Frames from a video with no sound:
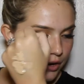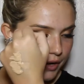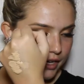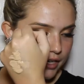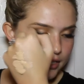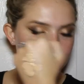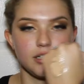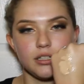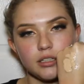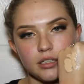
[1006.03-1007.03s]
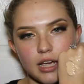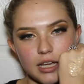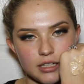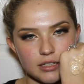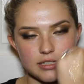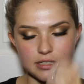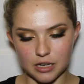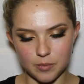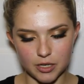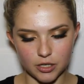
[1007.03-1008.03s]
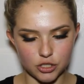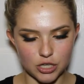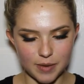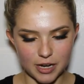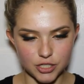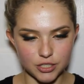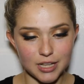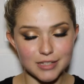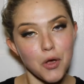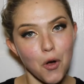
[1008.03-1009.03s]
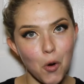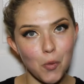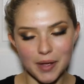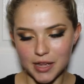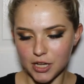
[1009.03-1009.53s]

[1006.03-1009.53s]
Okay, I think this is going to be a good shade match. Let's hope.